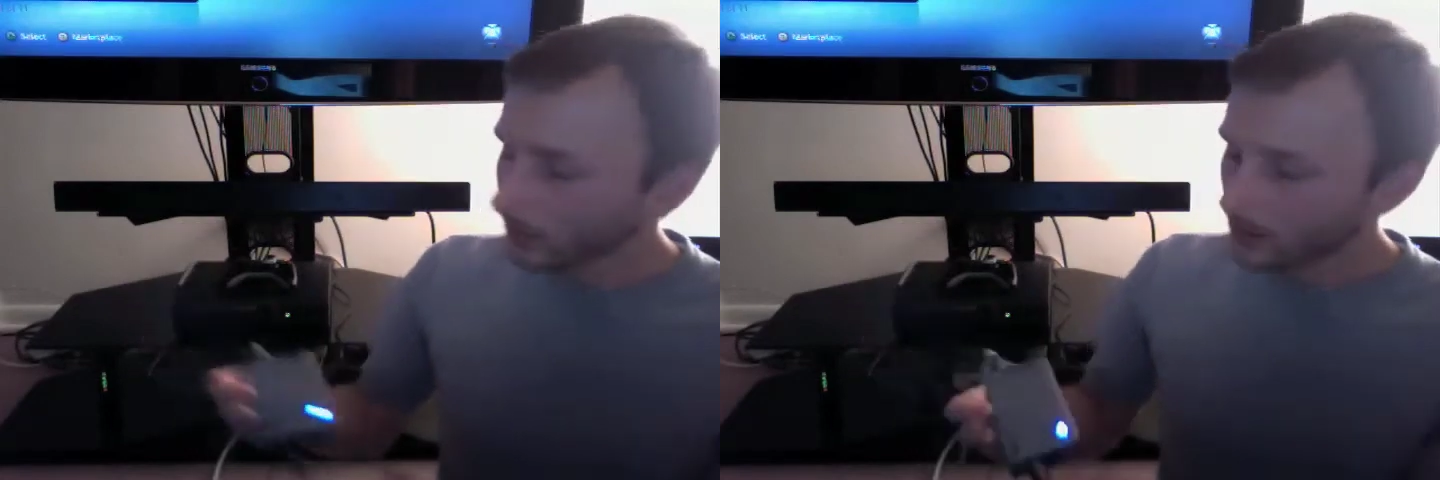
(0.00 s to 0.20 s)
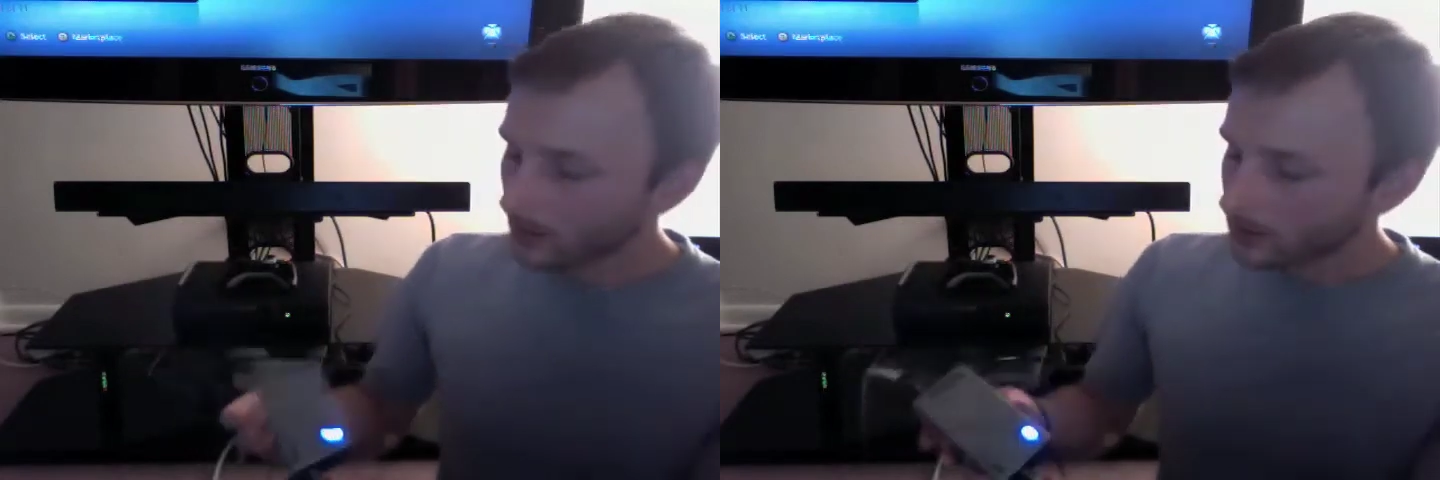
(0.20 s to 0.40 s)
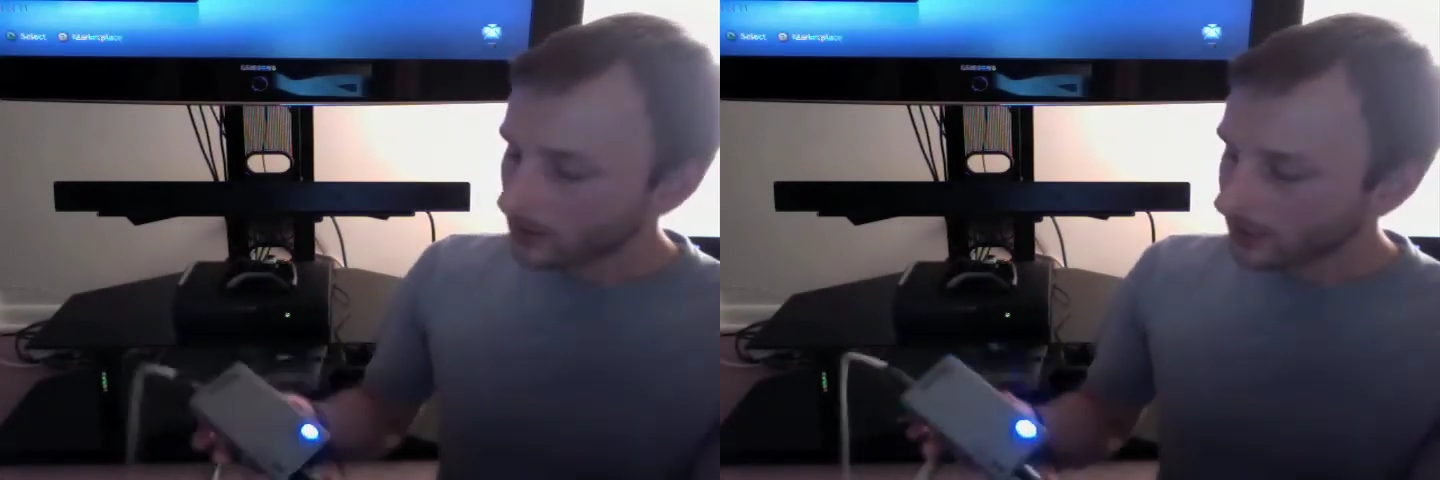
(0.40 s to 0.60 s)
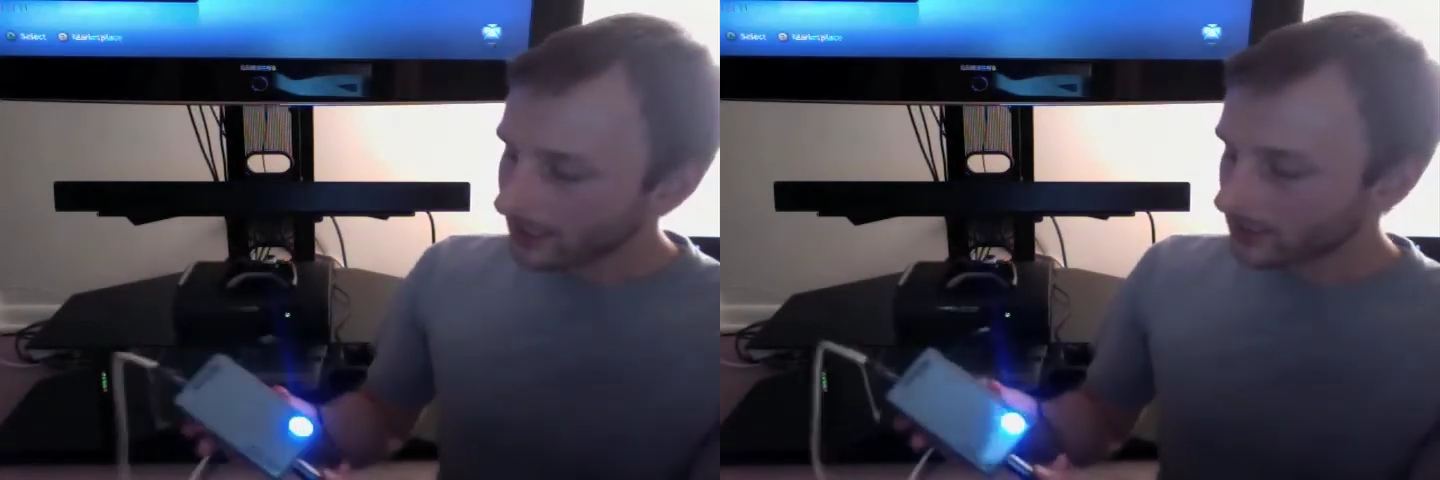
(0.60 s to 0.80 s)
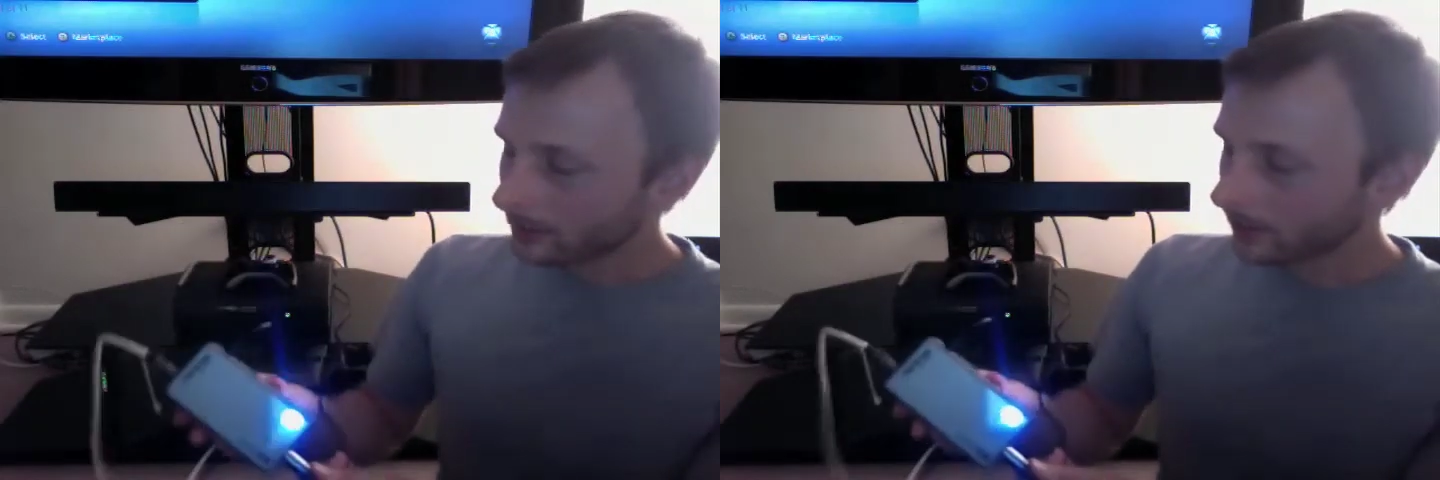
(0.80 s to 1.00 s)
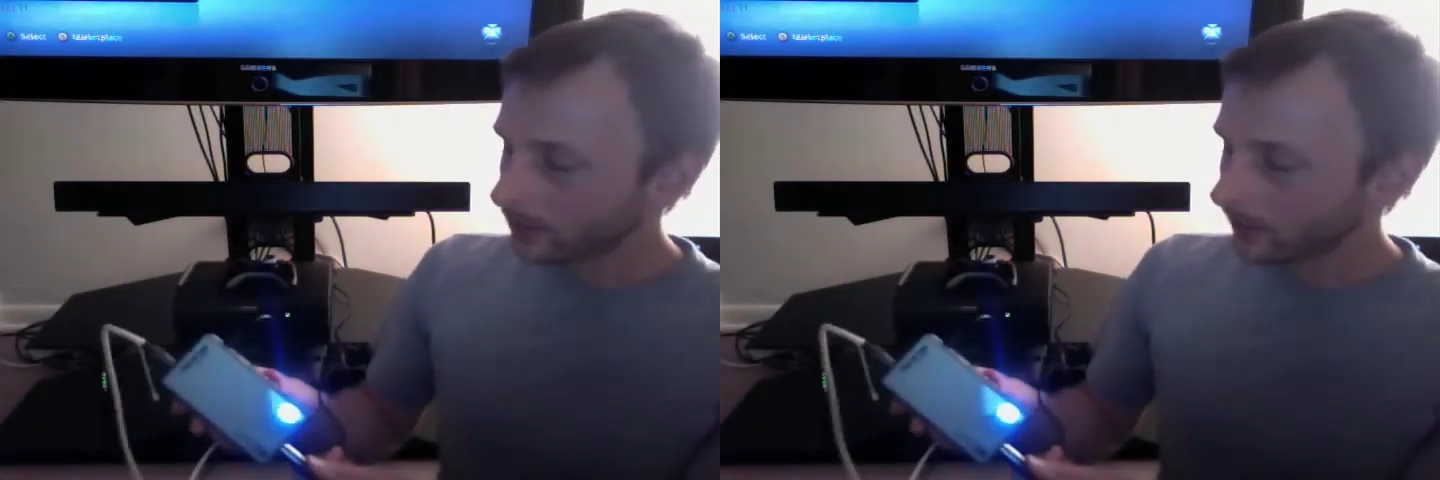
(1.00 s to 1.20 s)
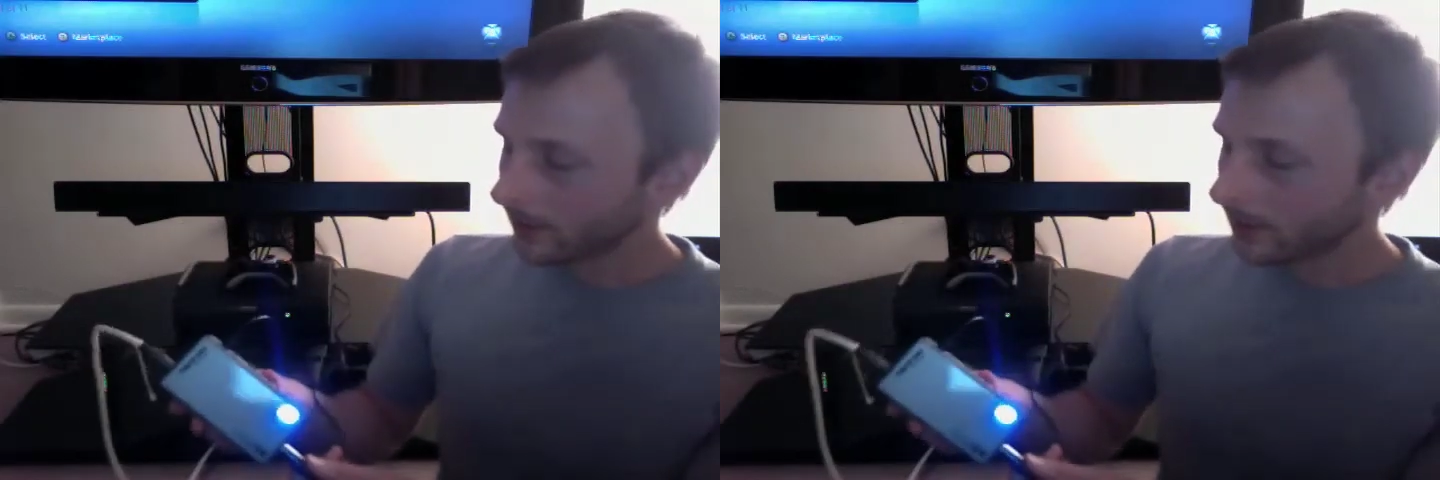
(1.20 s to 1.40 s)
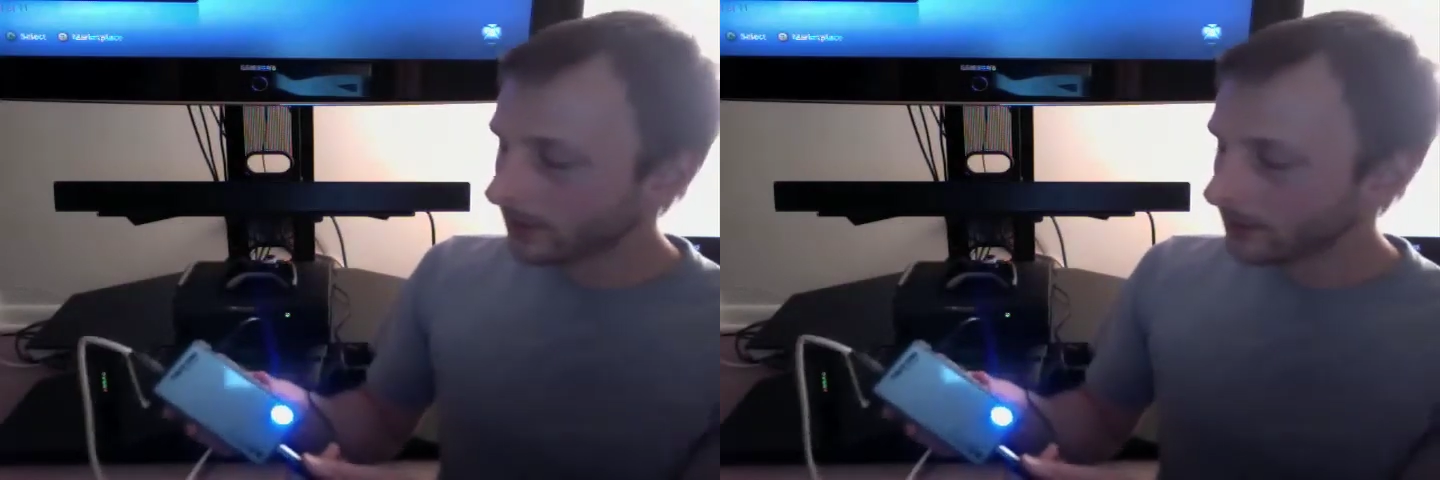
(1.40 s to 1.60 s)
So I mean, that's a little tricky to
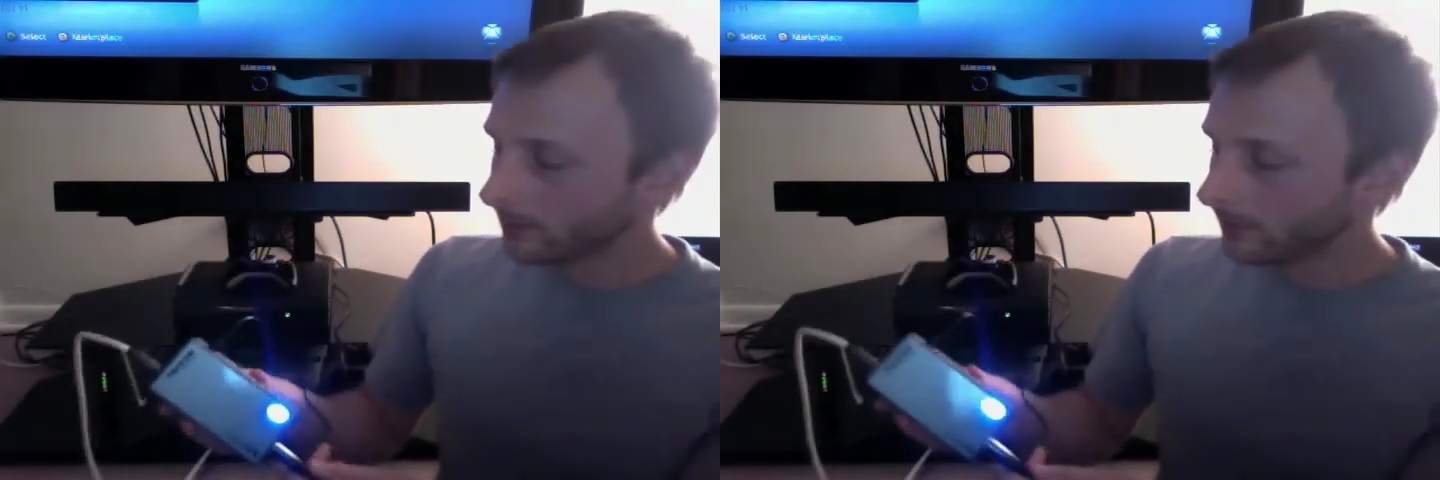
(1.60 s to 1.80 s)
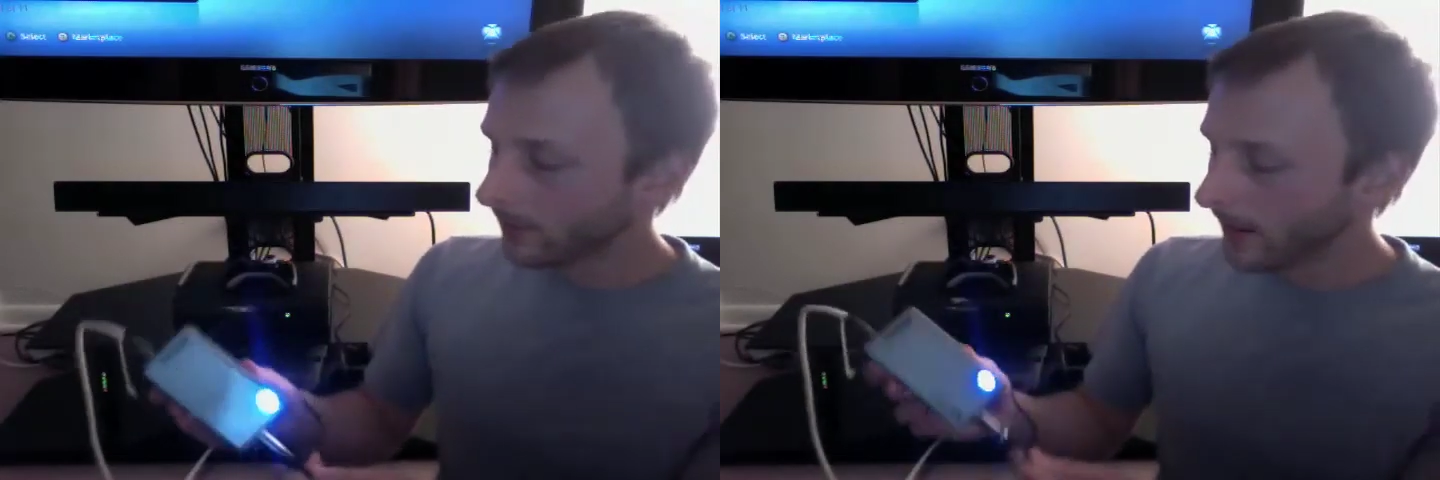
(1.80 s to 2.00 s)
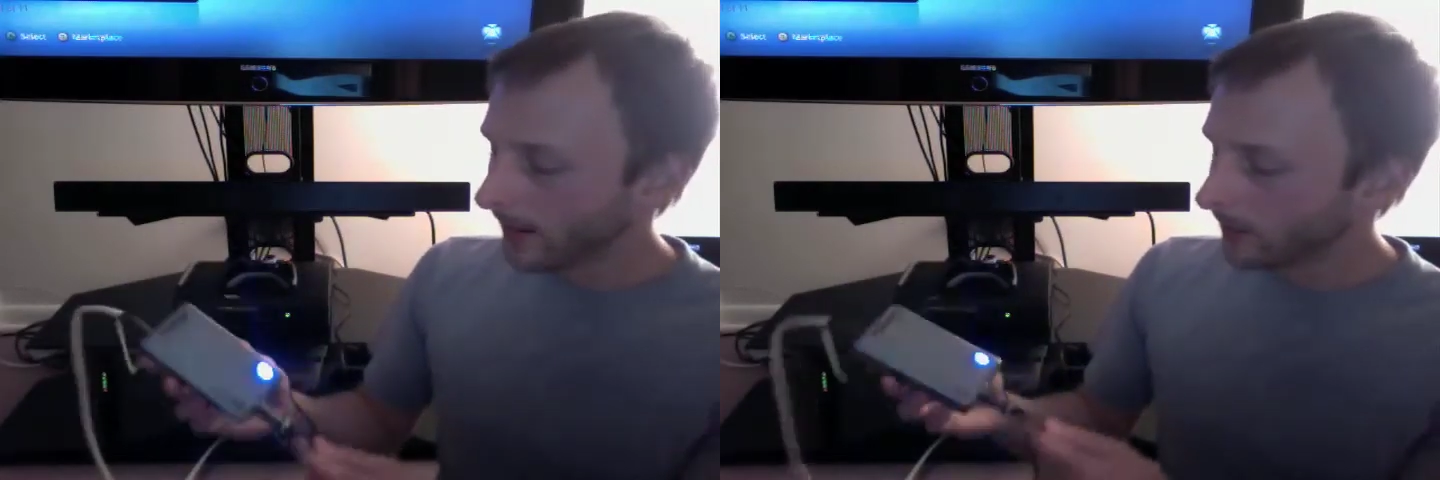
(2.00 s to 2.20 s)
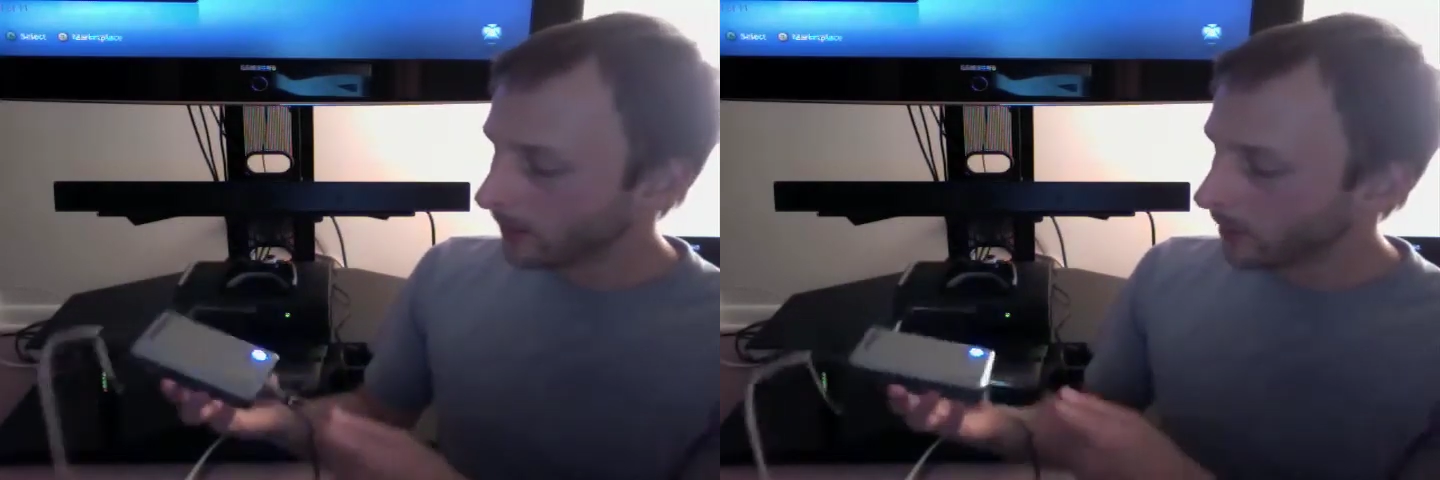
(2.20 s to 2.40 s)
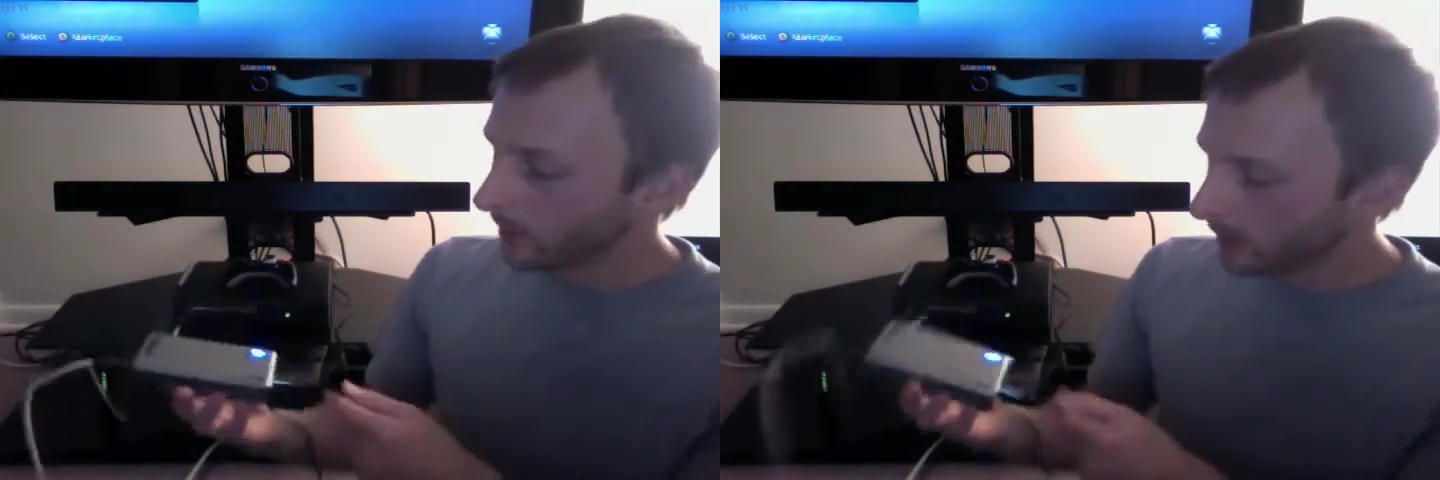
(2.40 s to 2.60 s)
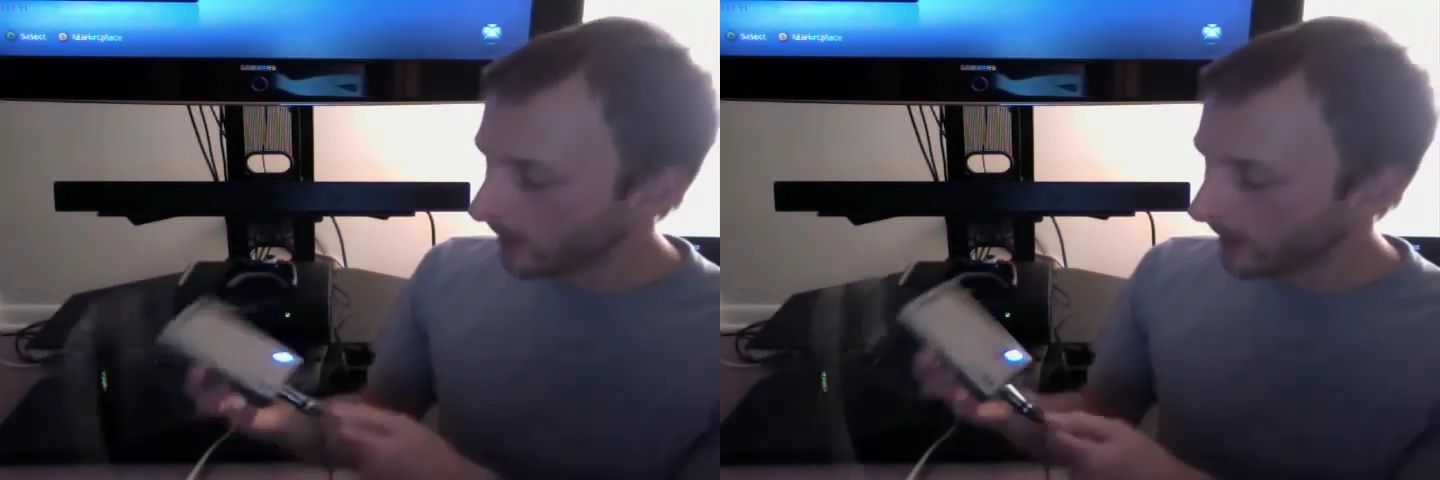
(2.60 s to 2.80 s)
get that the way you want it,